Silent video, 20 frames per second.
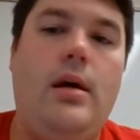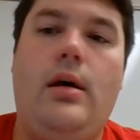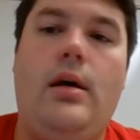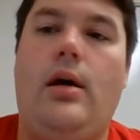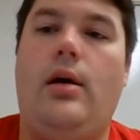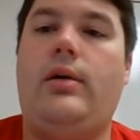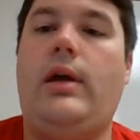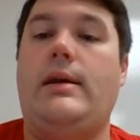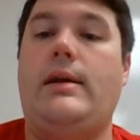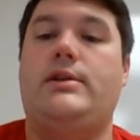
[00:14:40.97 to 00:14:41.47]

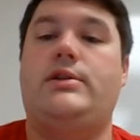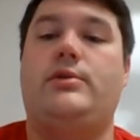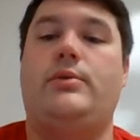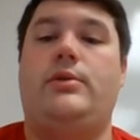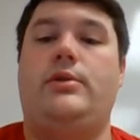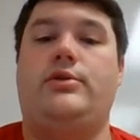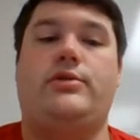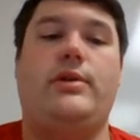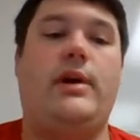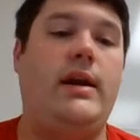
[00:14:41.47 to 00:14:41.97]
Okay, so when
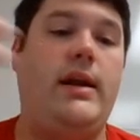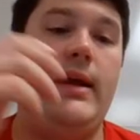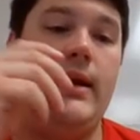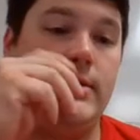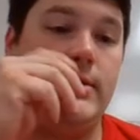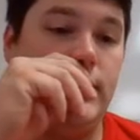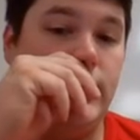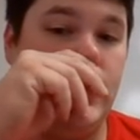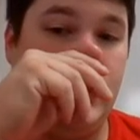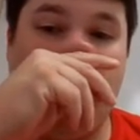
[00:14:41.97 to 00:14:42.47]
you're trying to
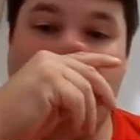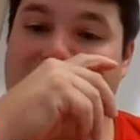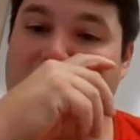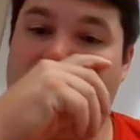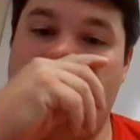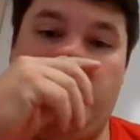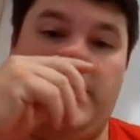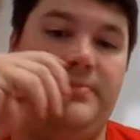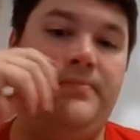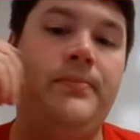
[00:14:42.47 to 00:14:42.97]
answer this
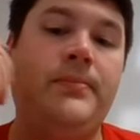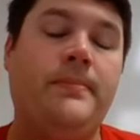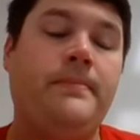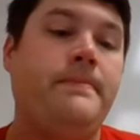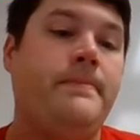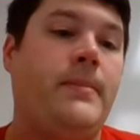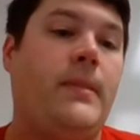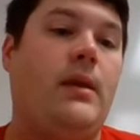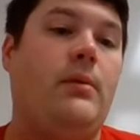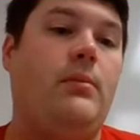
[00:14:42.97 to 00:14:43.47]
question,
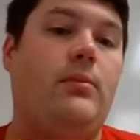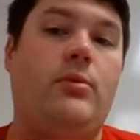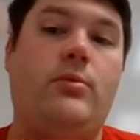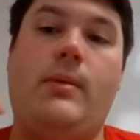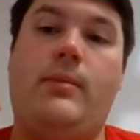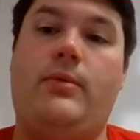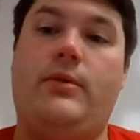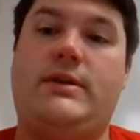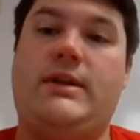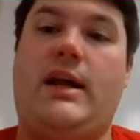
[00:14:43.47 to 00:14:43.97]

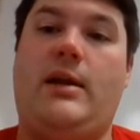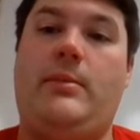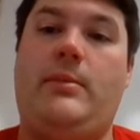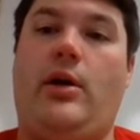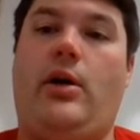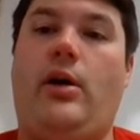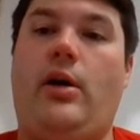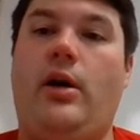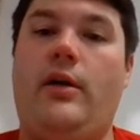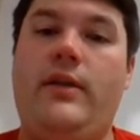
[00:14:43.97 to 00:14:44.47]
remember it's got to be
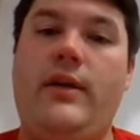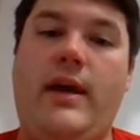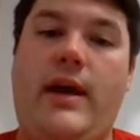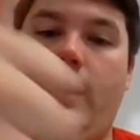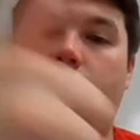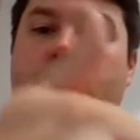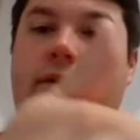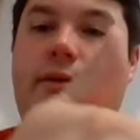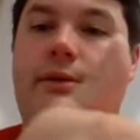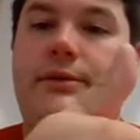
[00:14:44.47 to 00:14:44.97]
all the
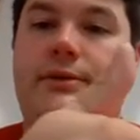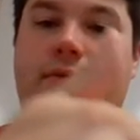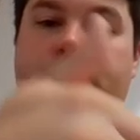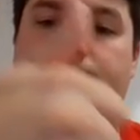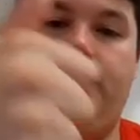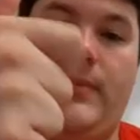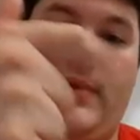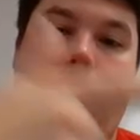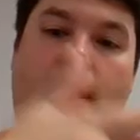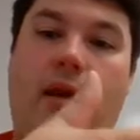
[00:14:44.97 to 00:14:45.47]
angles
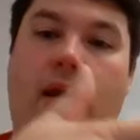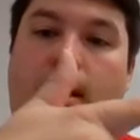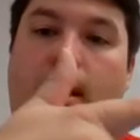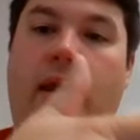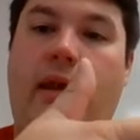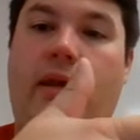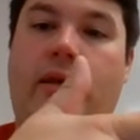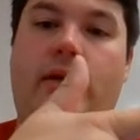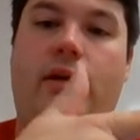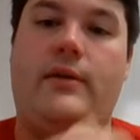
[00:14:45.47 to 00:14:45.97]

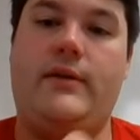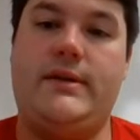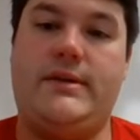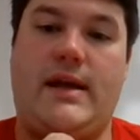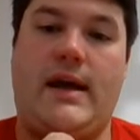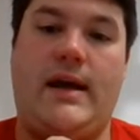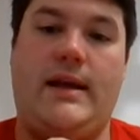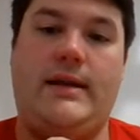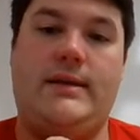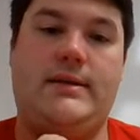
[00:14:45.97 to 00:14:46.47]
and all the
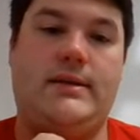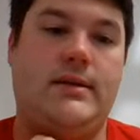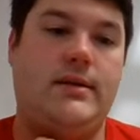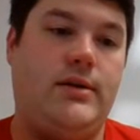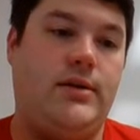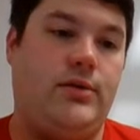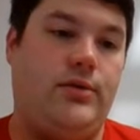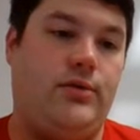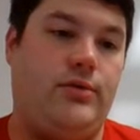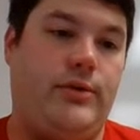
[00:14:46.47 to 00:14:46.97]
sides
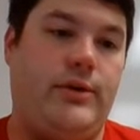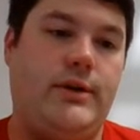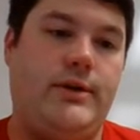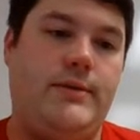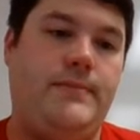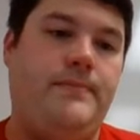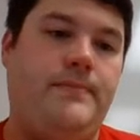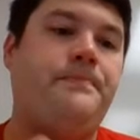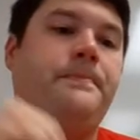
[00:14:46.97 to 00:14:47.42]
congruent.